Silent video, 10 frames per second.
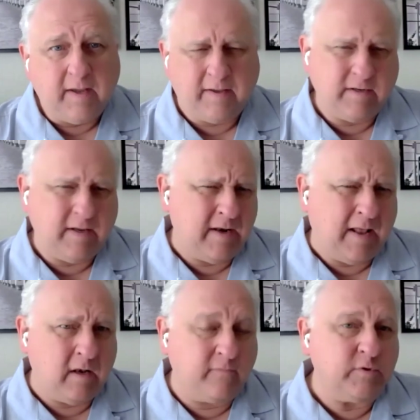And
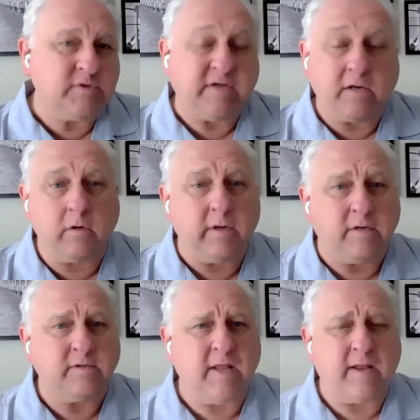I loved what you said
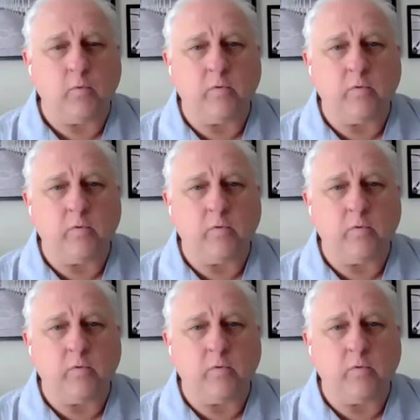earlier. It's like,